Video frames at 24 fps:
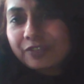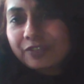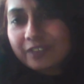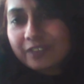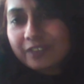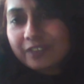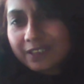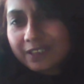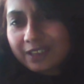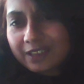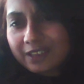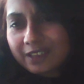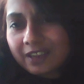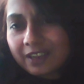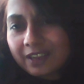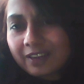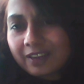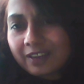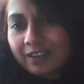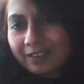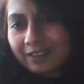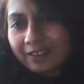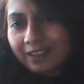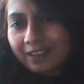a little
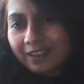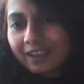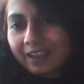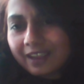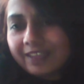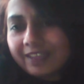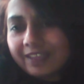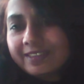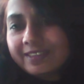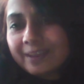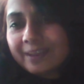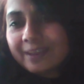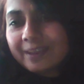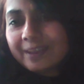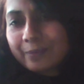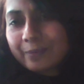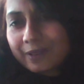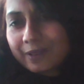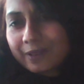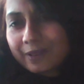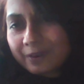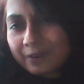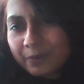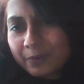heads up
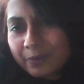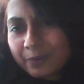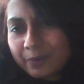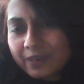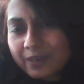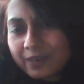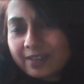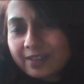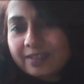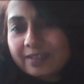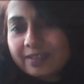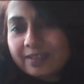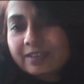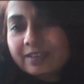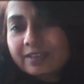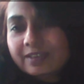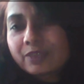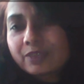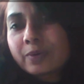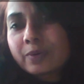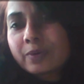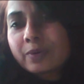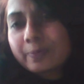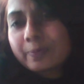here. We consider right.
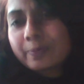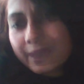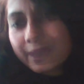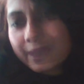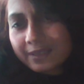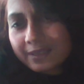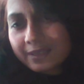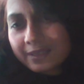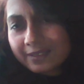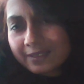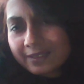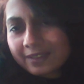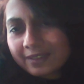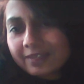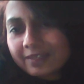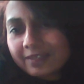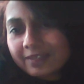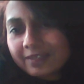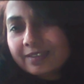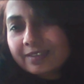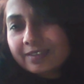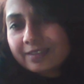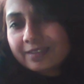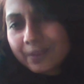you a pest, and
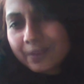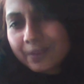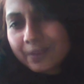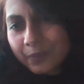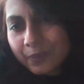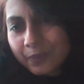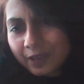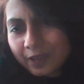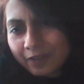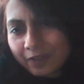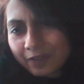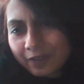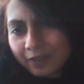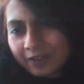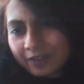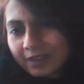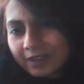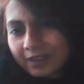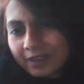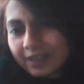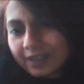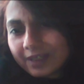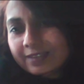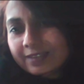this is our way of
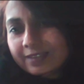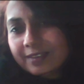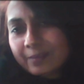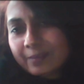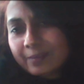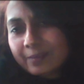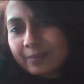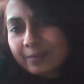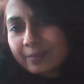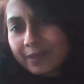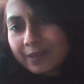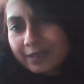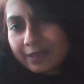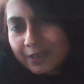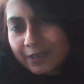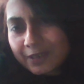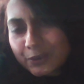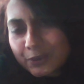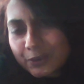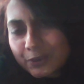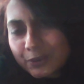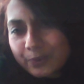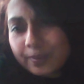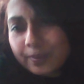exterminating
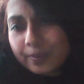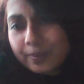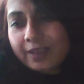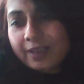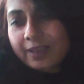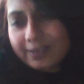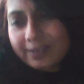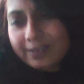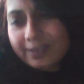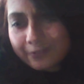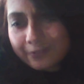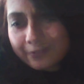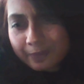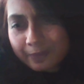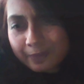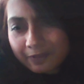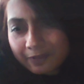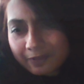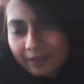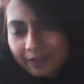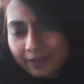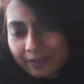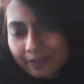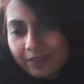you pests from the
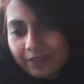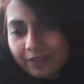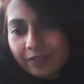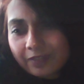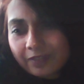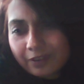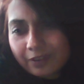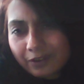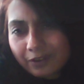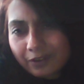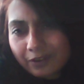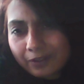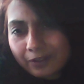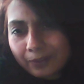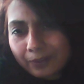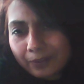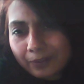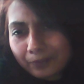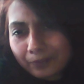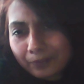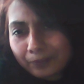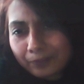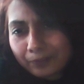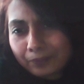face of the earth.
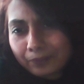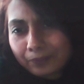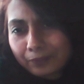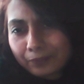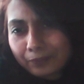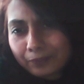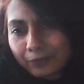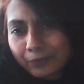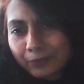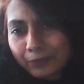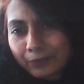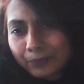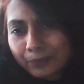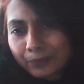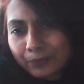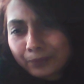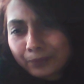You know.